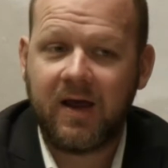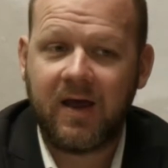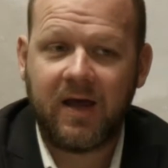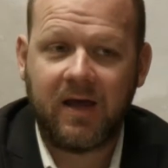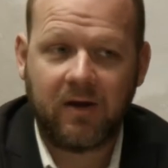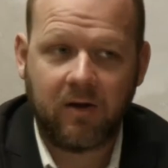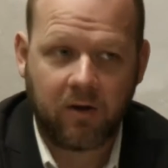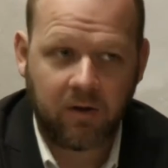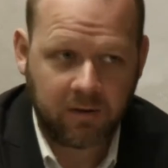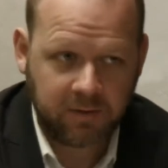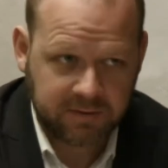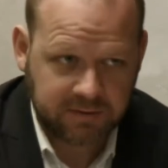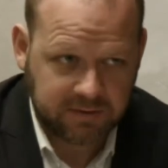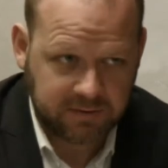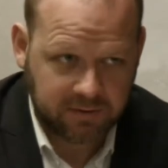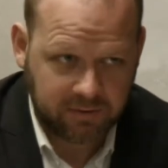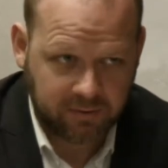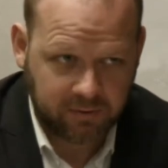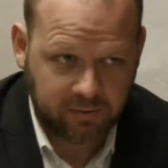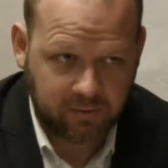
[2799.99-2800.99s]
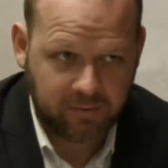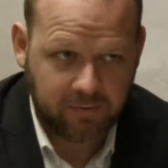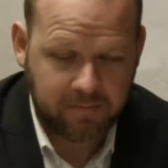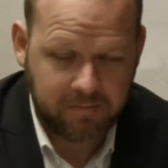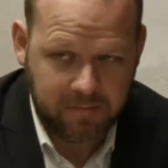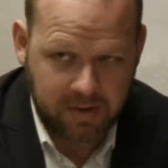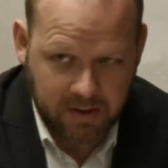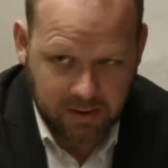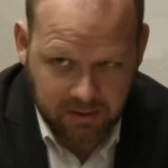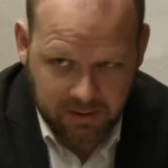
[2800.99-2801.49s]
and also
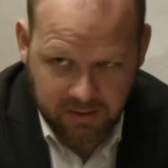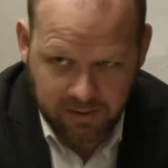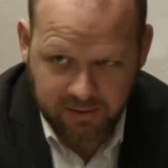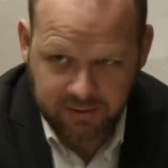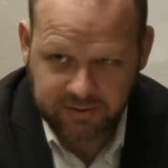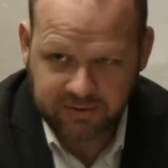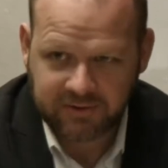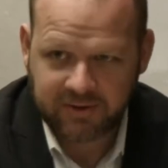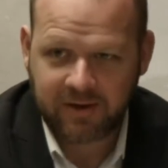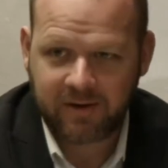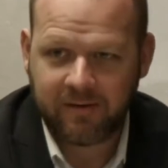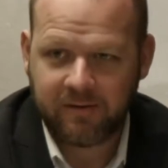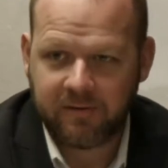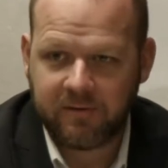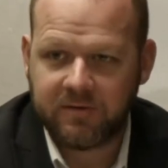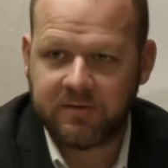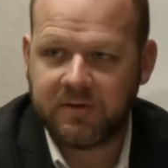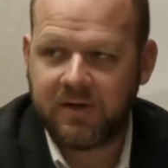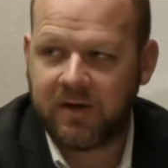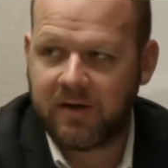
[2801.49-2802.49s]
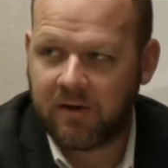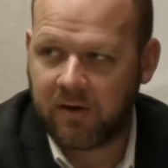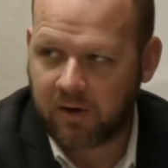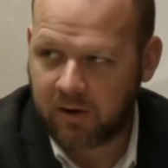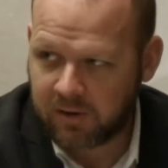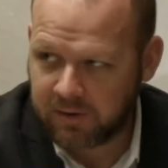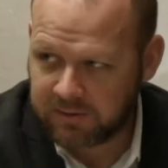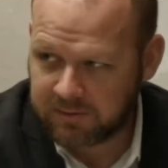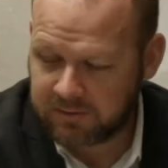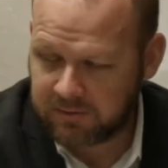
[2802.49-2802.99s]
Medicare standards and
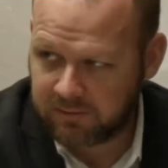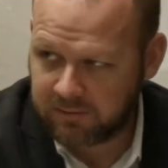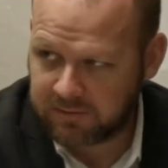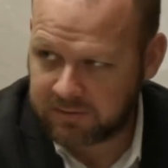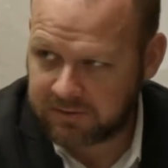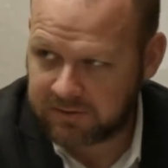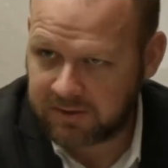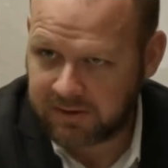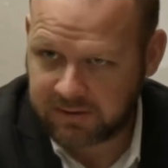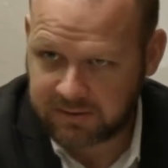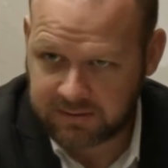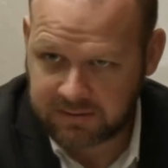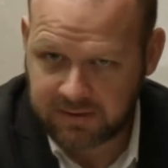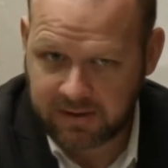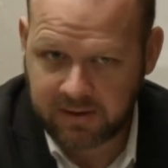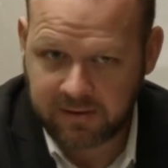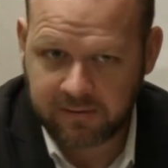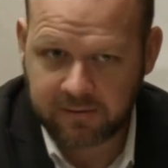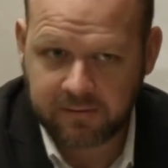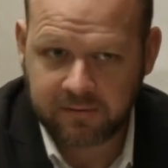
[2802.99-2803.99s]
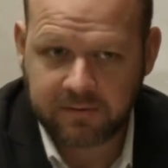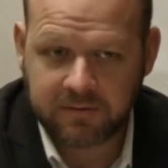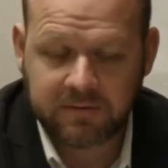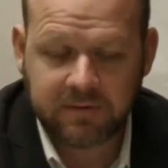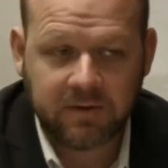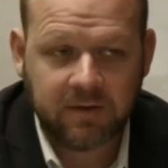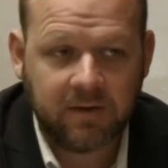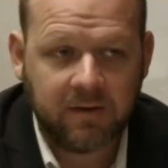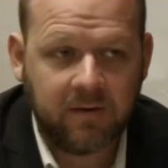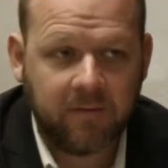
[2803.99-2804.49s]
also state standards.